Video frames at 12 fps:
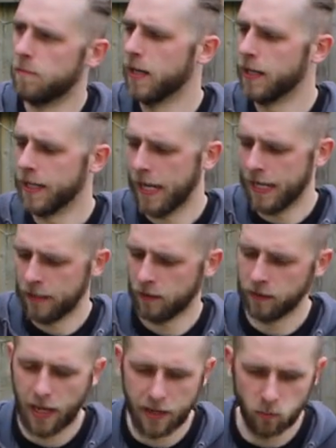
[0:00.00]
my
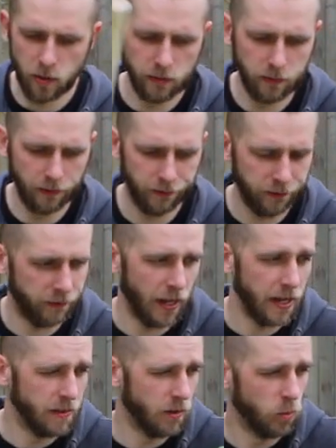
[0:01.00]
handle and will
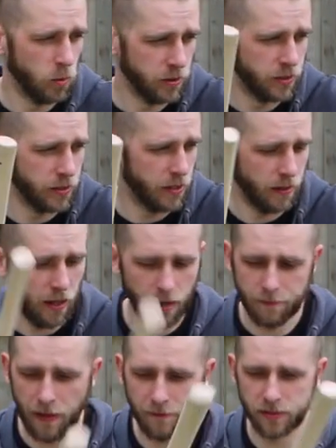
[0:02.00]
stain the wood
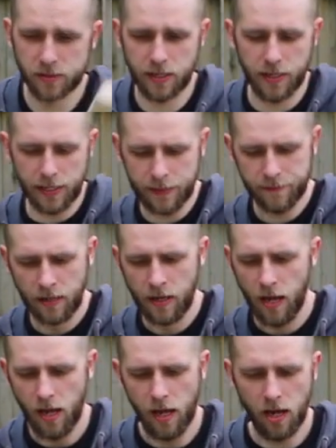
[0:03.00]
ever so slightly,
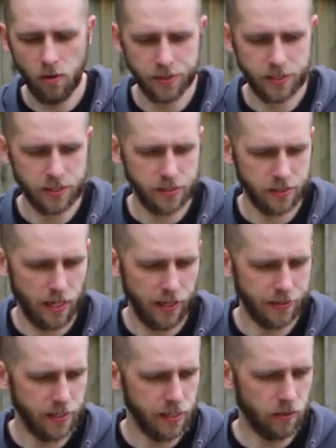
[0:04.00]
which is
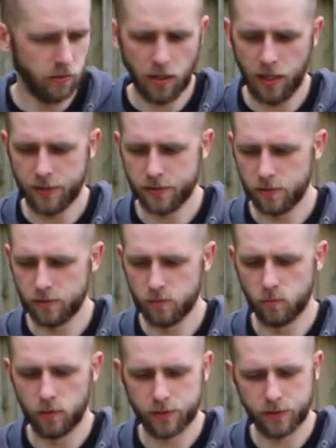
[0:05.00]
ideal. I
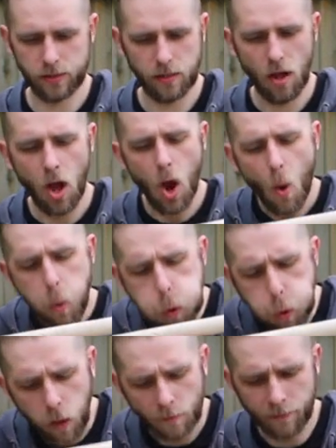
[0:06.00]
don't want
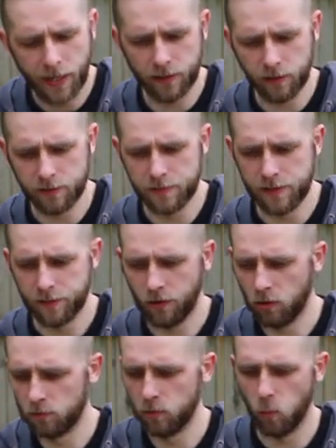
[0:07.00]
my handle to be this
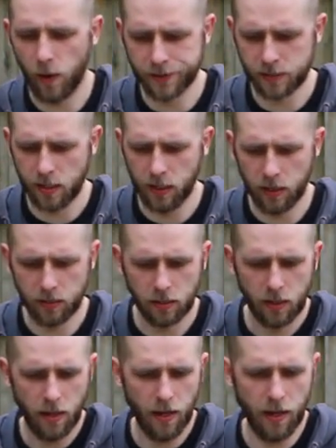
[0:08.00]
horrible white colour
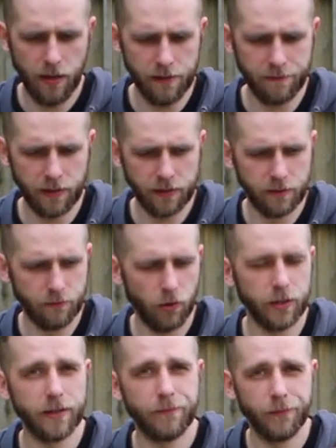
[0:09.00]
if I can
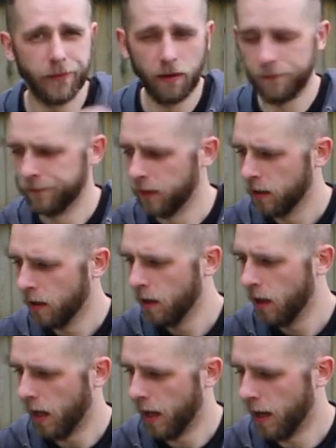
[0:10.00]
avoid it. So.
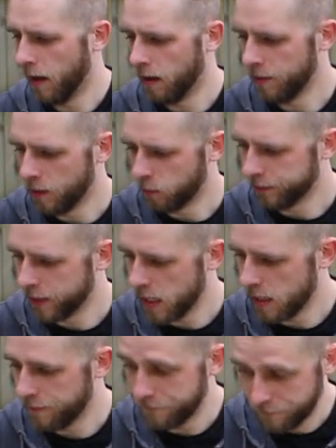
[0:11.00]
It will
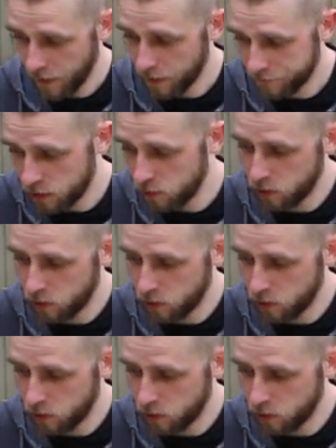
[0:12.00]
need a fair few